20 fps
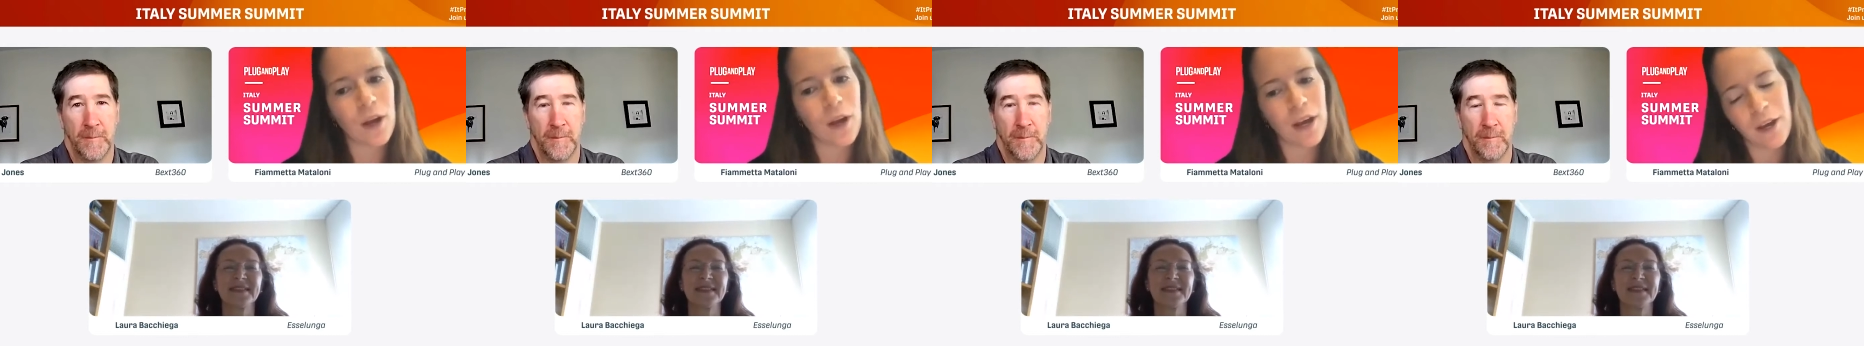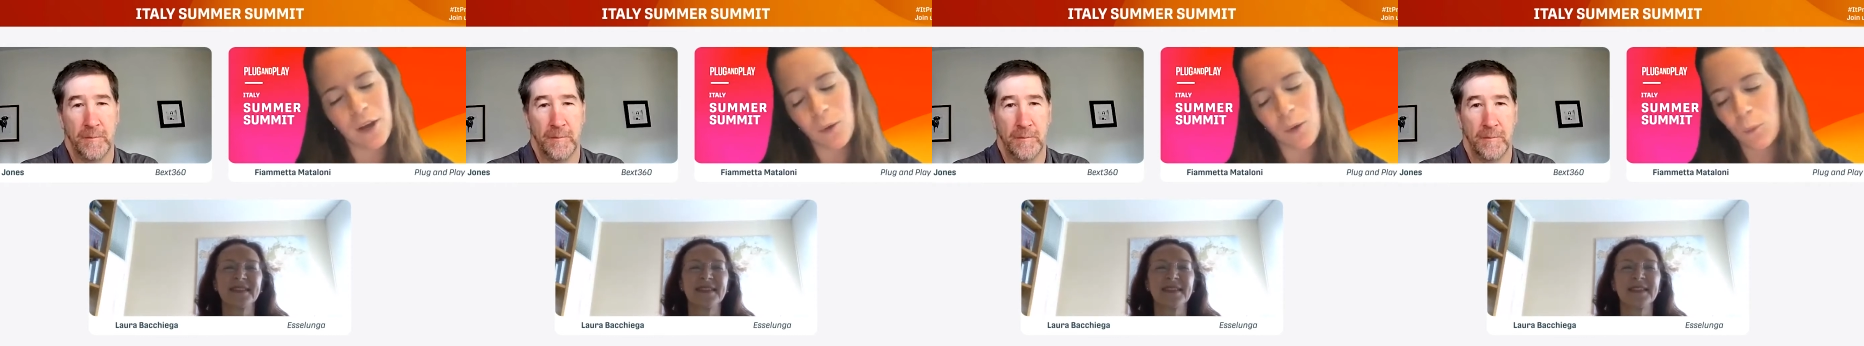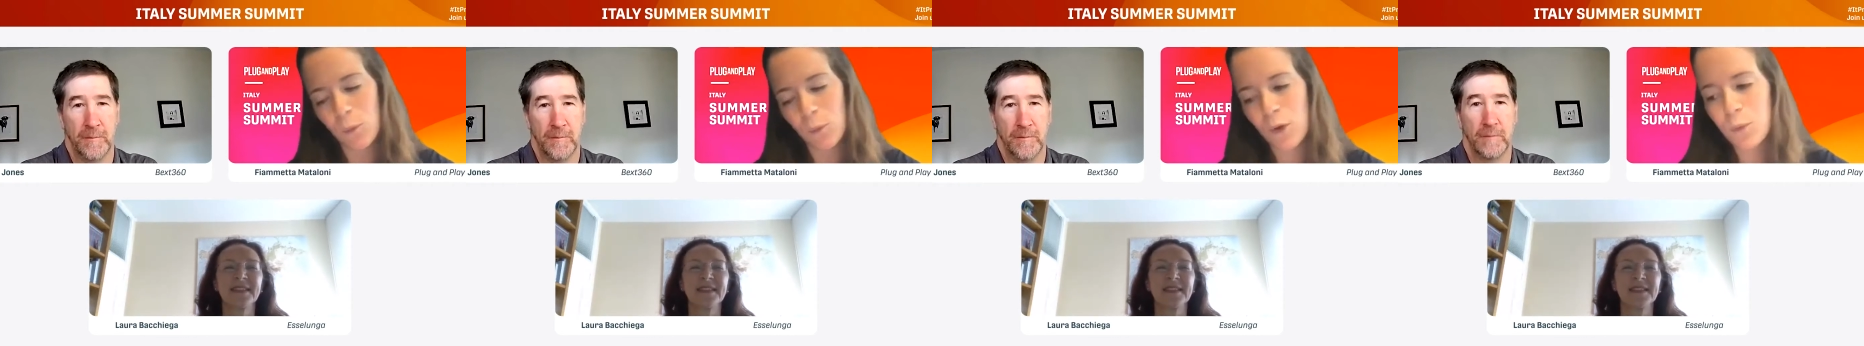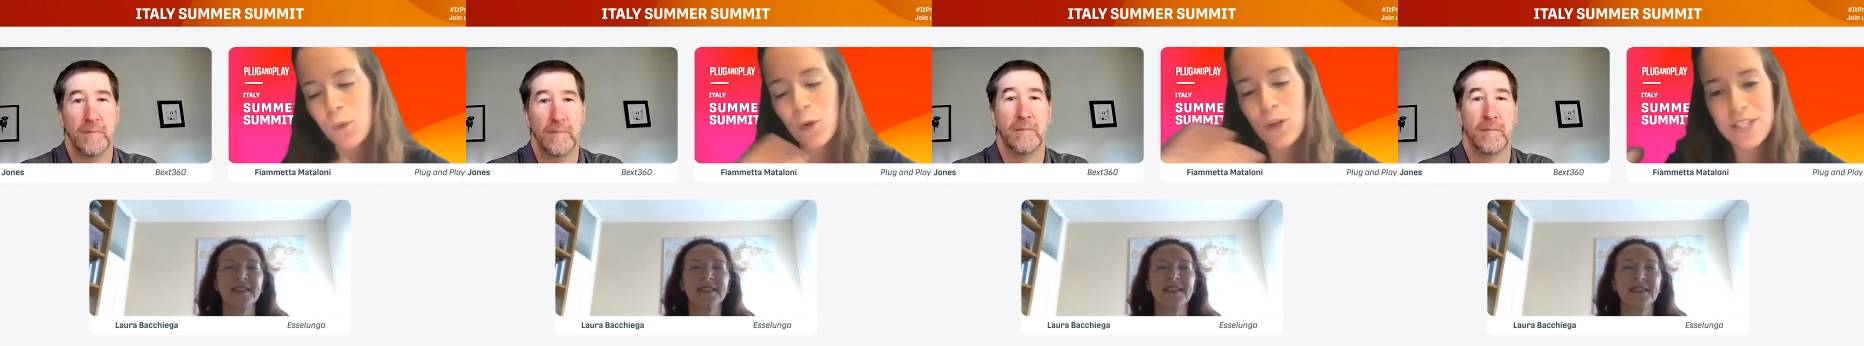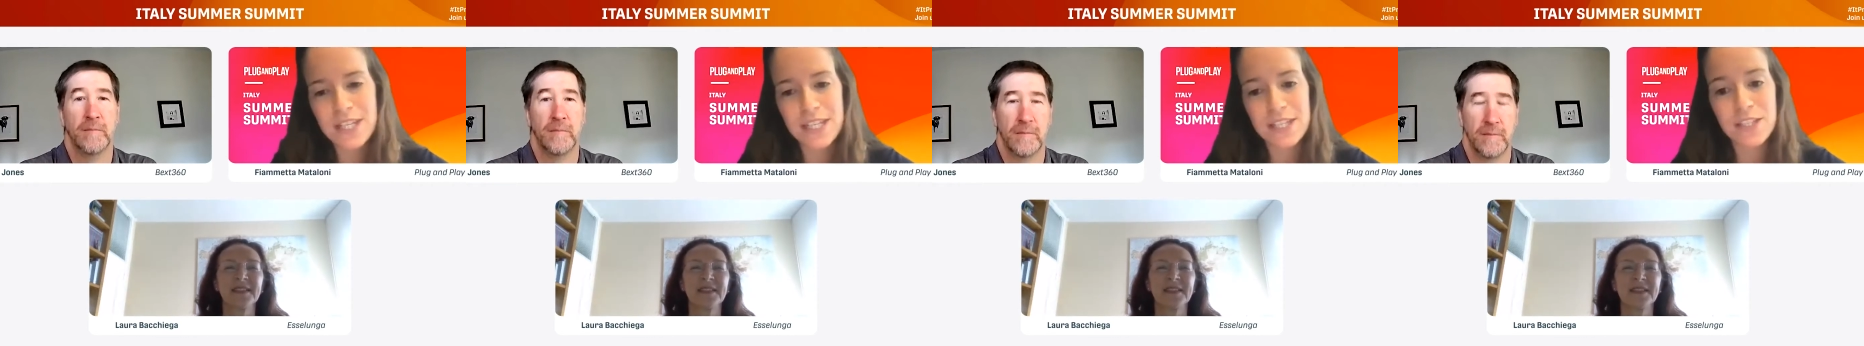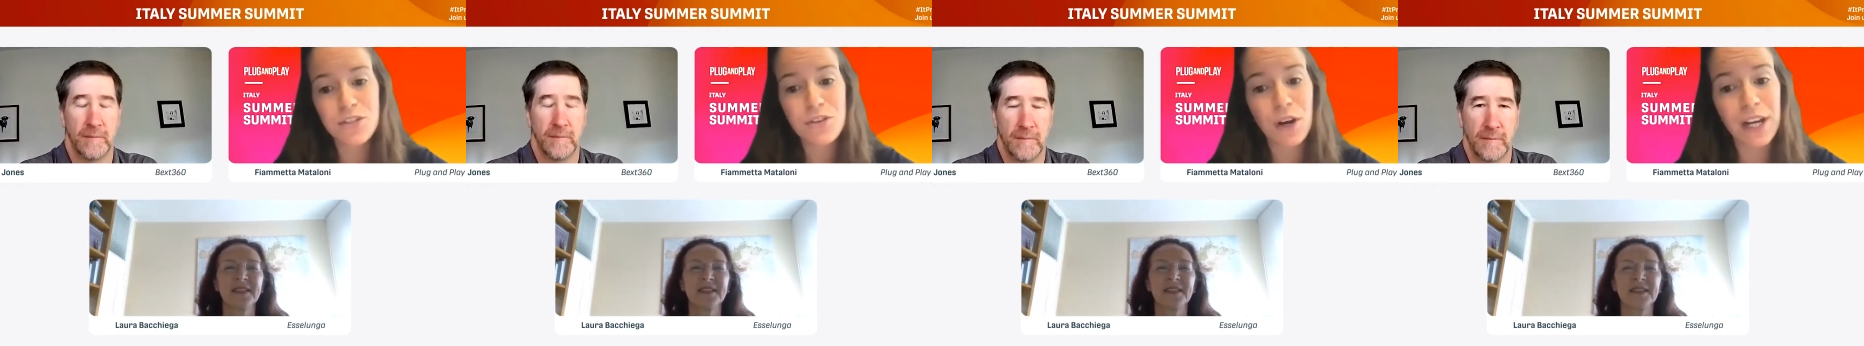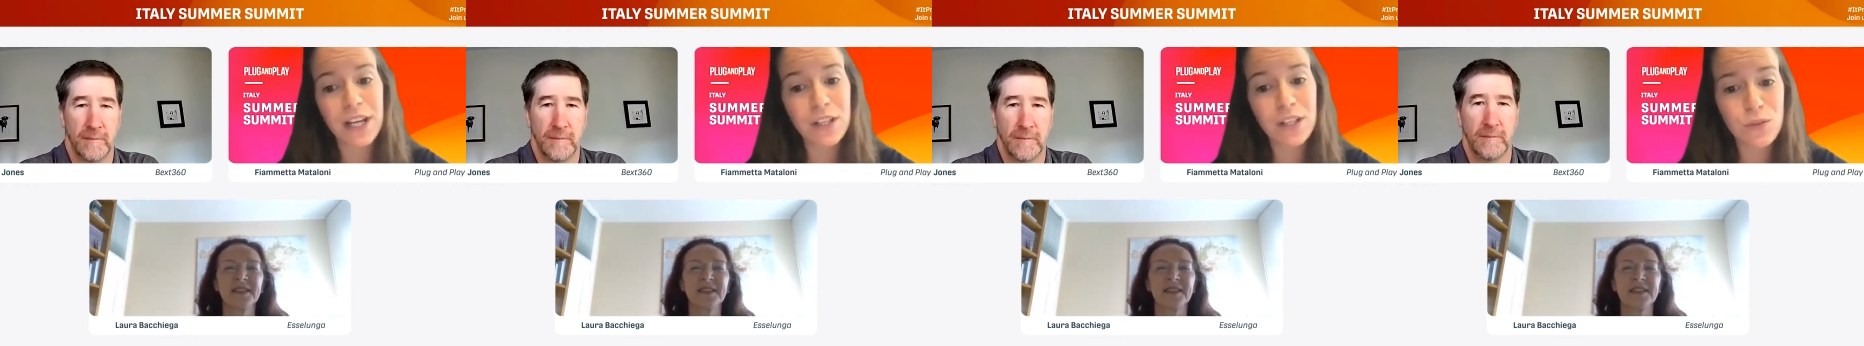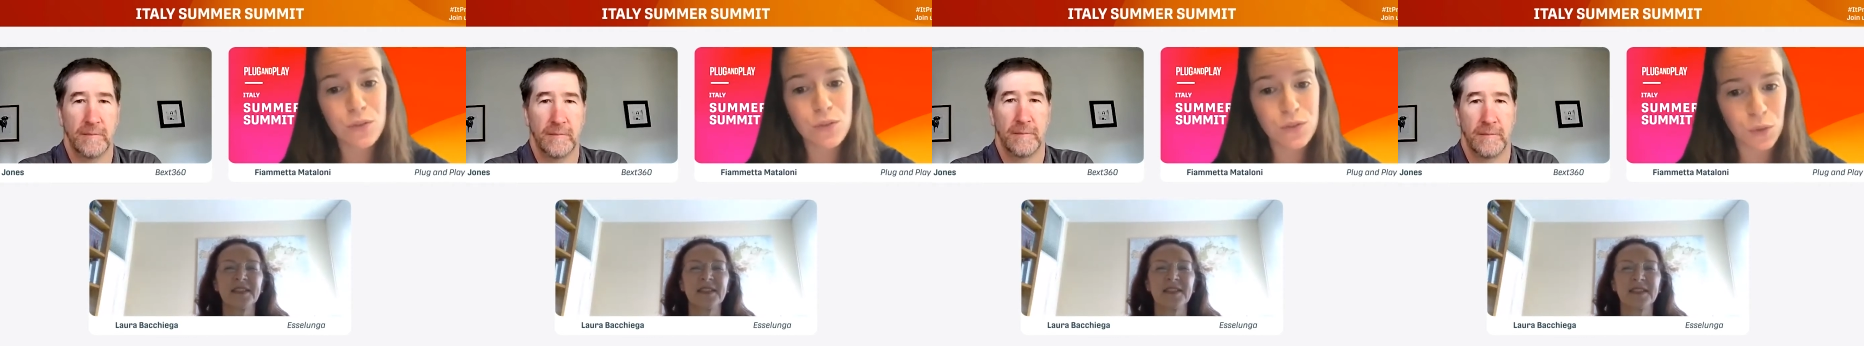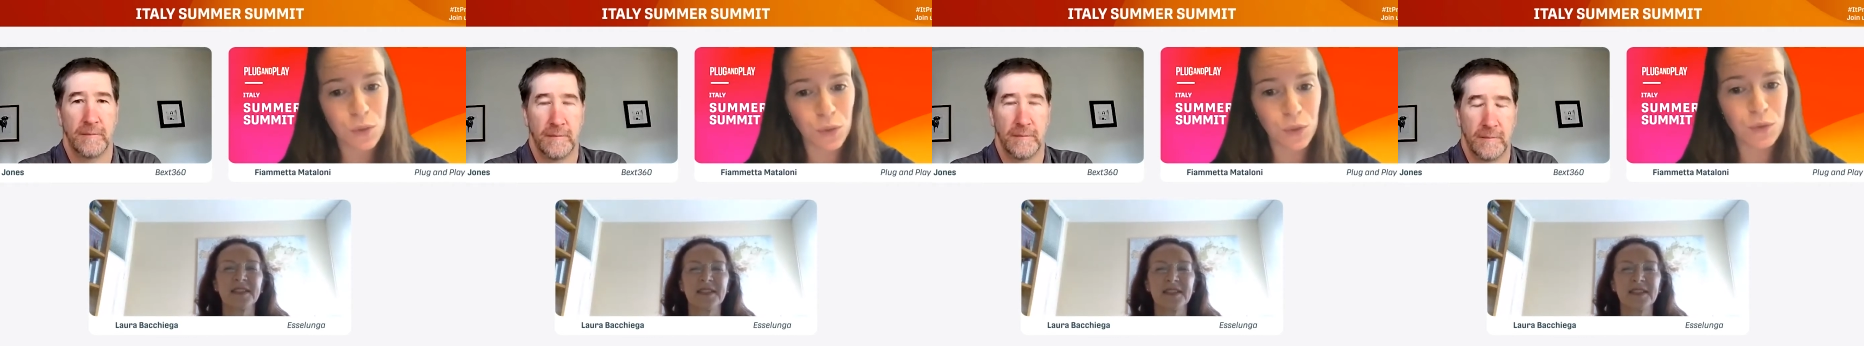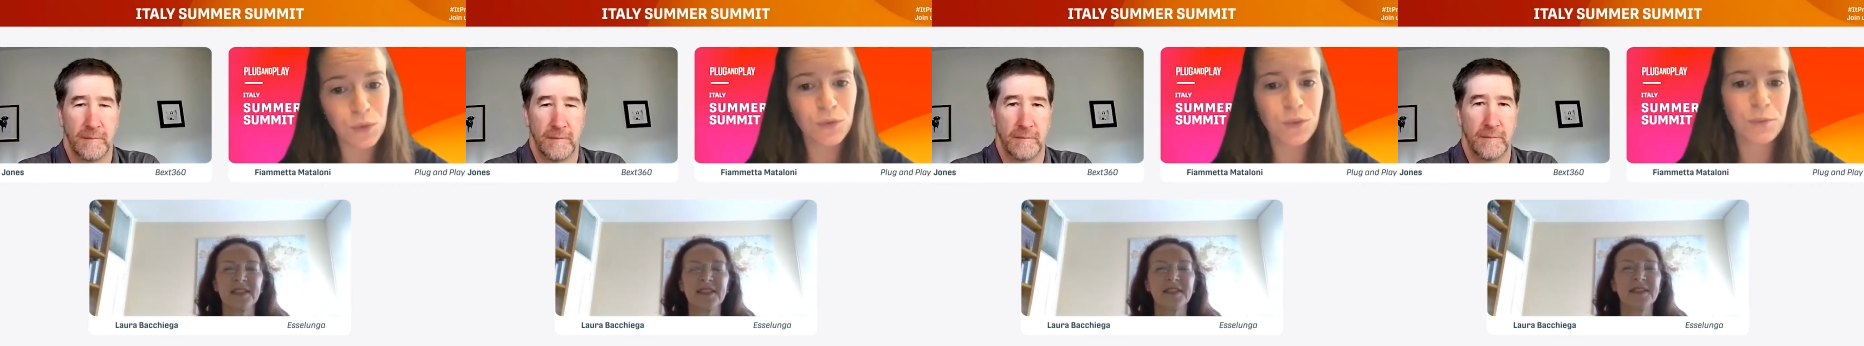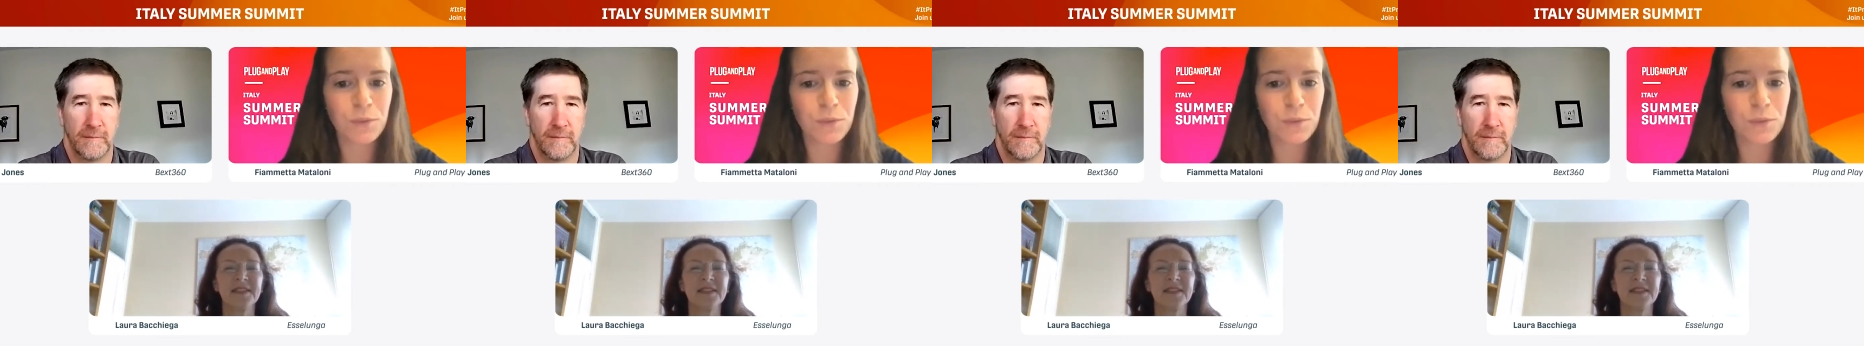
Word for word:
Speaker 1: Uh, what was it trying to solve